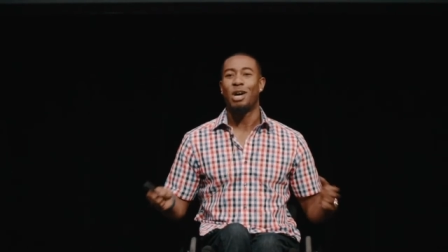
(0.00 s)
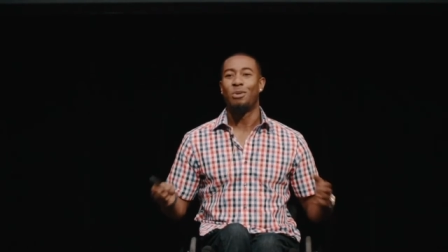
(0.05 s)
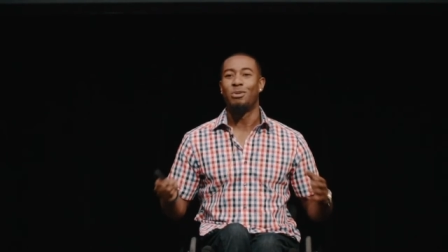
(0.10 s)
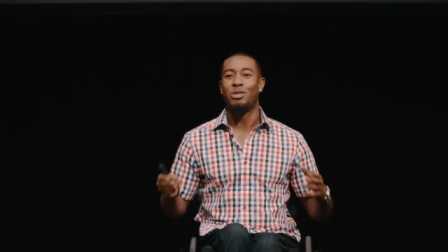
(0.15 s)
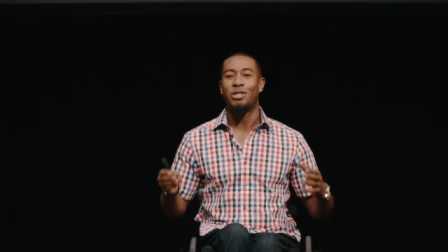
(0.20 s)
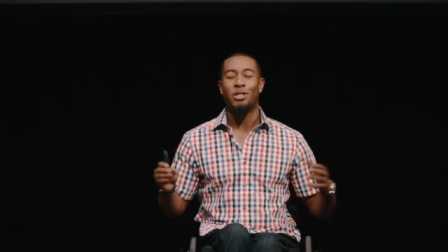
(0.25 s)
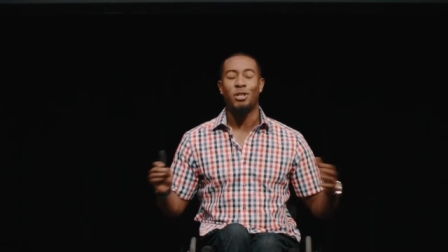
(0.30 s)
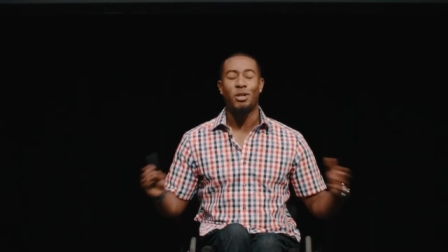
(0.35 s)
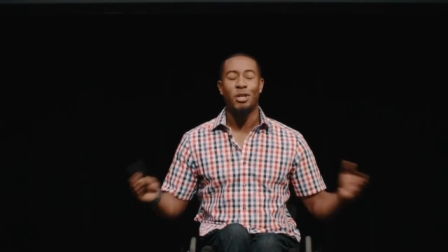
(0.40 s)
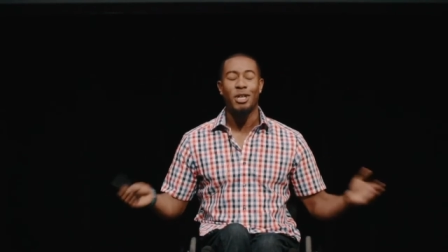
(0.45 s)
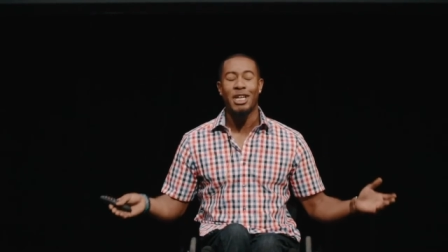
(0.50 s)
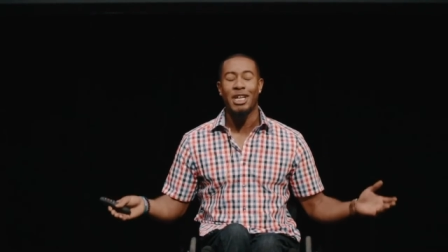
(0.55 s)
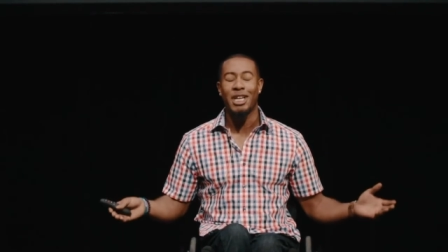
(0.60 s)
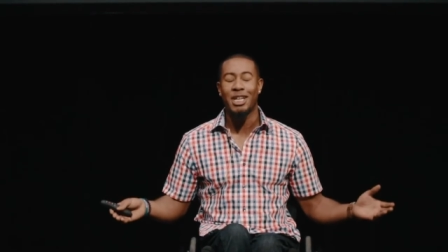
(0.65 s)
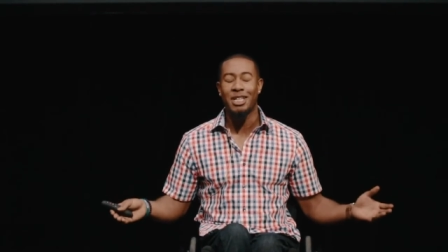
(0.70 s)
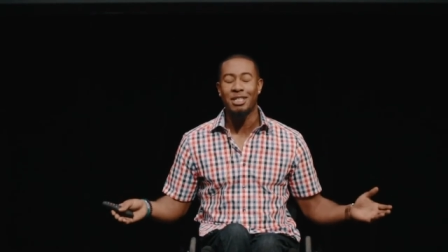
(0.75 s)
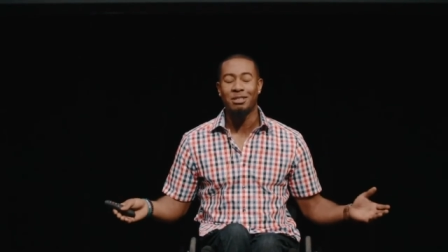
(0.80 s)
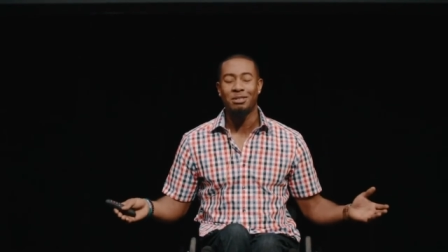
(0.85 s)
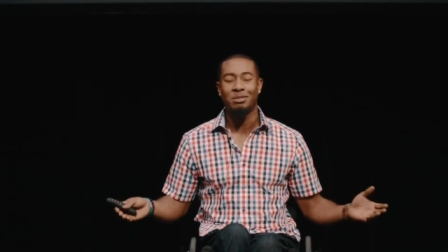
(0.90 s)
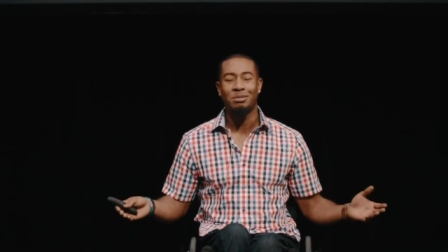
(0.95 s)
I was
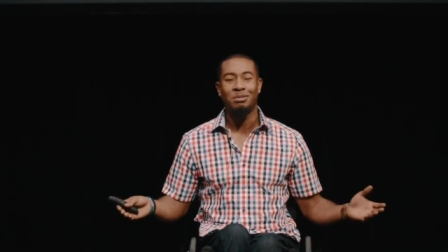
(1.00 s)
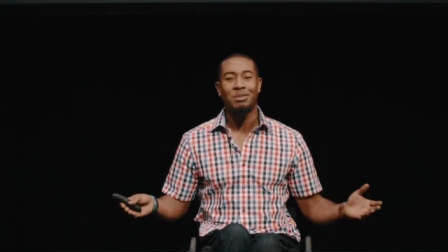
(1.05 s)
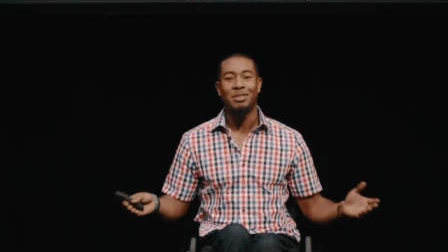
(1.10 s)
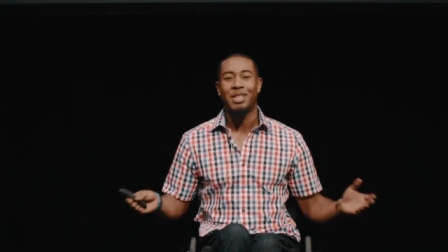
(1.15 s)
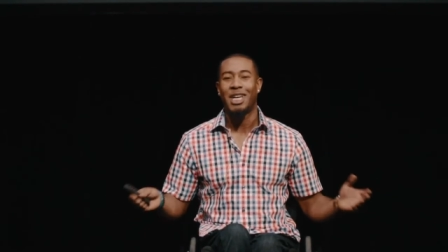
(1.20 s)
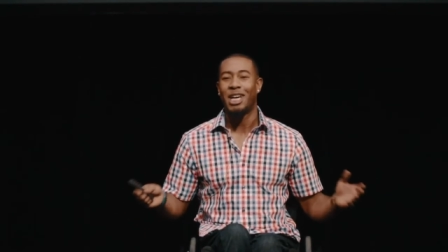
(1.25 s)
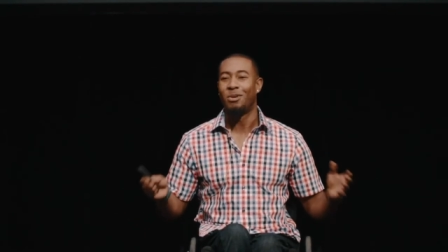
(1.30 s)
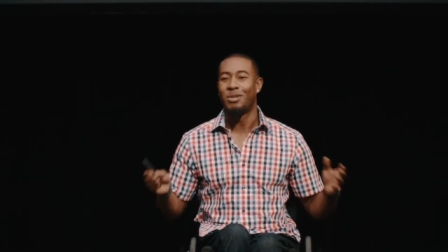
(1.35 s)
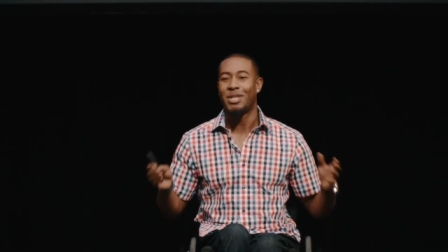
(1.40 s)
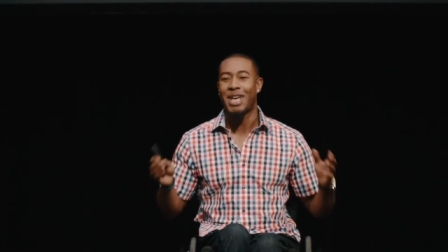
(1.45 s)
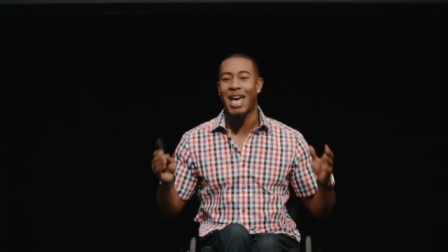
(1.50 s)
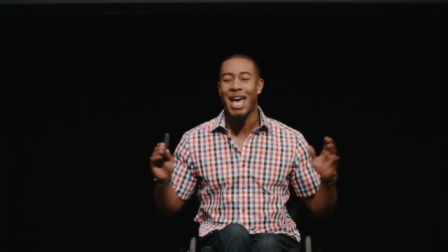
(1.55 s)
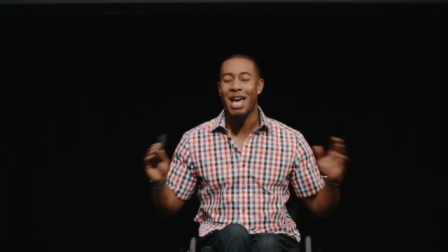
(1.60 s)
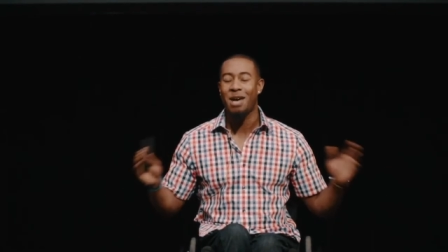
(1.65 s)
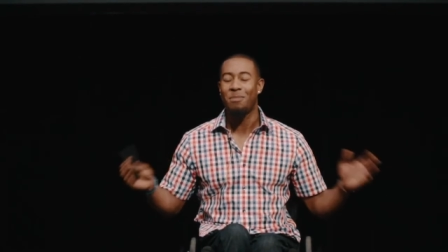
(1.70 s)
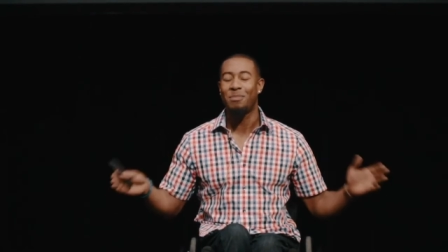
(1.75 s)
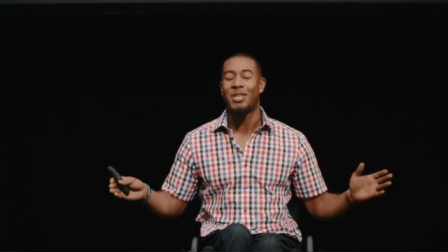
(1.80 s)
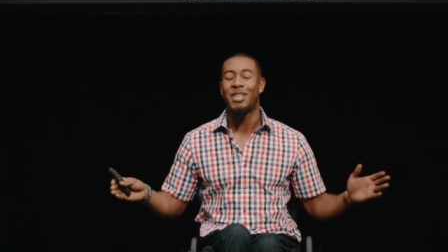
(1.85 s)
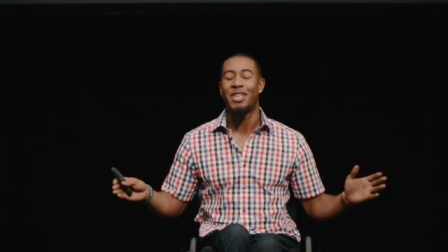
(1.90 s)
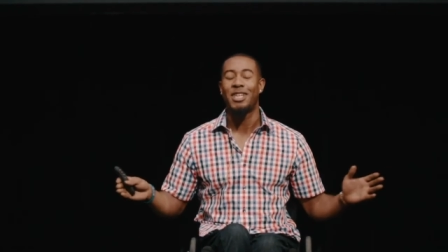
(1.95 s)
learning, I was
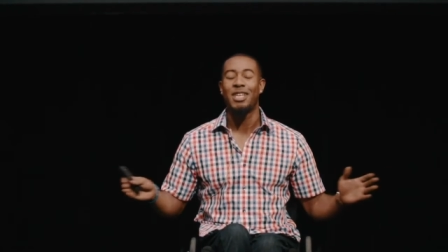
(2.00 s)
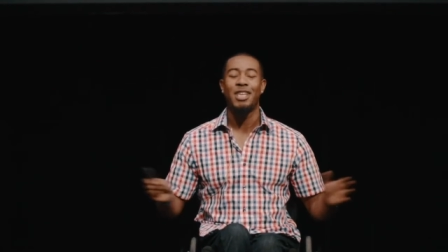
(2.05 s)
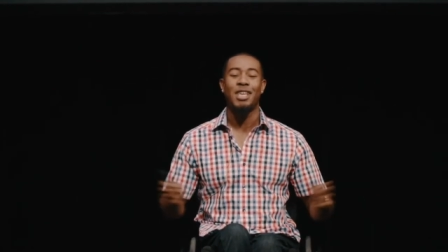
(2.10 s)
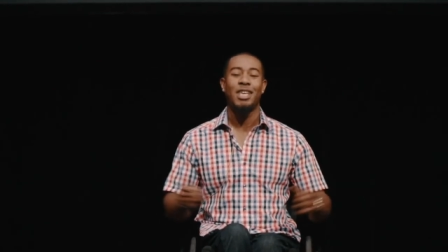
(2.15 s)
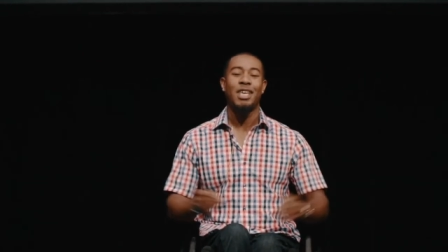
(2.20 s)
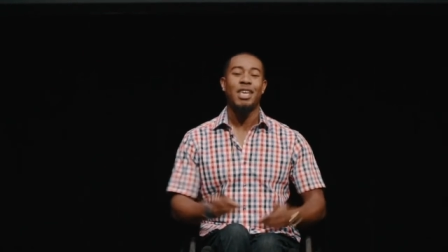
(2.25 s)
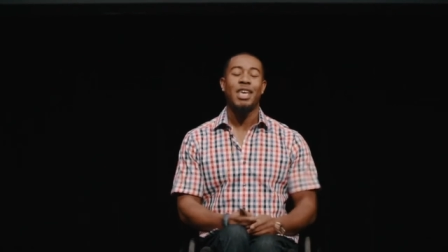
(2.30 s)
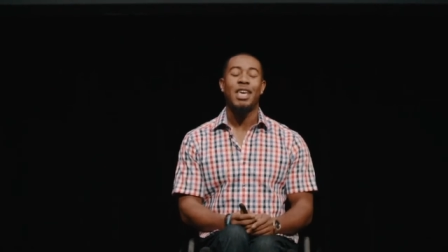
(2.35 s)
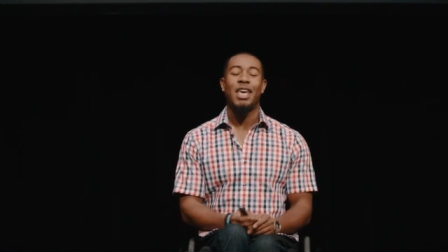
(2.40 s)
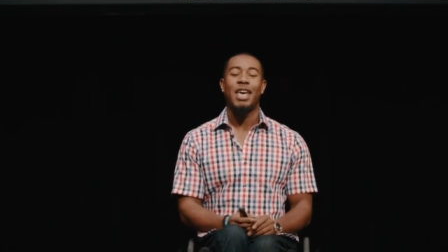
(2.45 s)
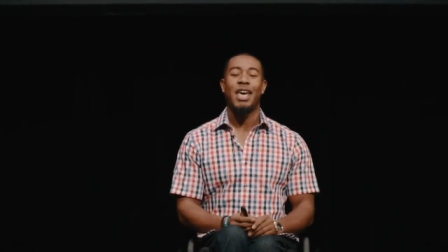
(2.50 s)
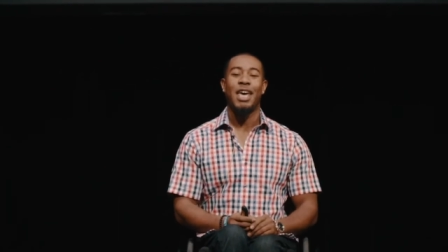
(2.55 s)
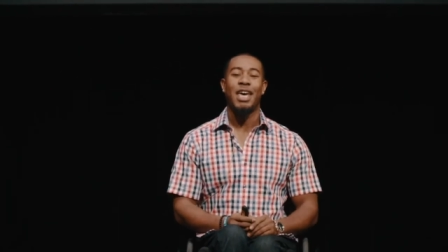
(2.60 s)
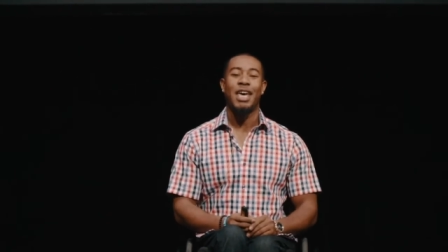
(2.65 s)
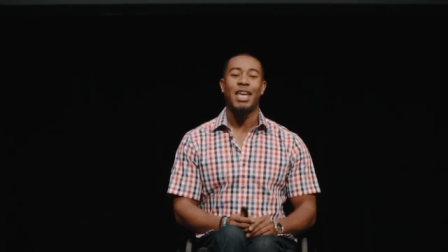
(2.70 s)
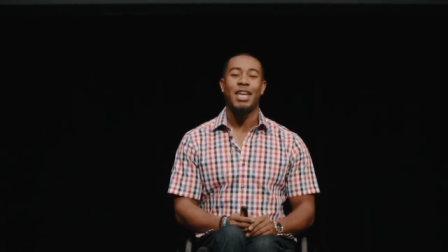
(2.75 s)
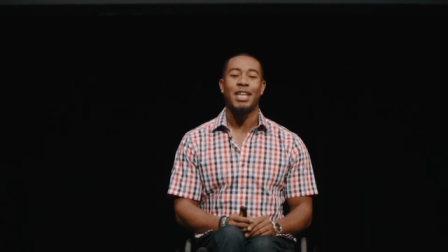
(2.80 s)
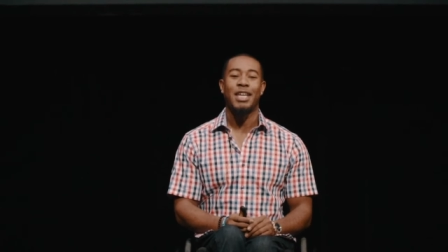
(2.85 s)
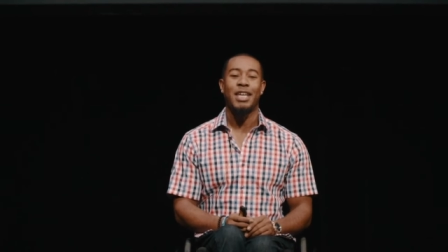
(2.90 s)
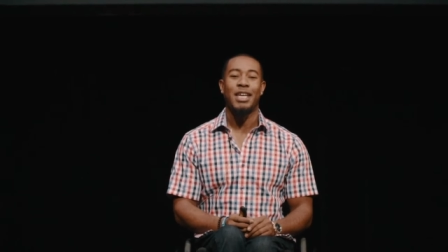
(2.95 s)
happy,
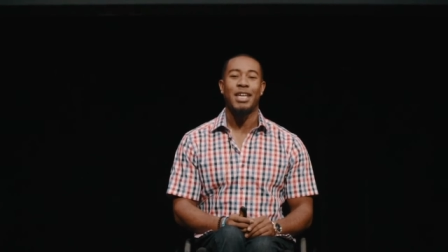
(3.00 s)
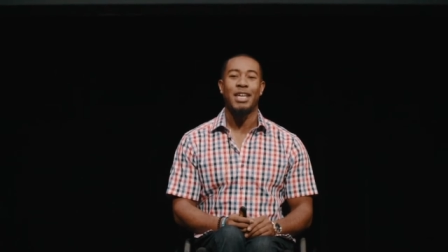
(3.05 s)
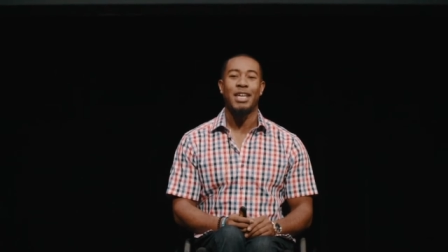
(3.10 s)
and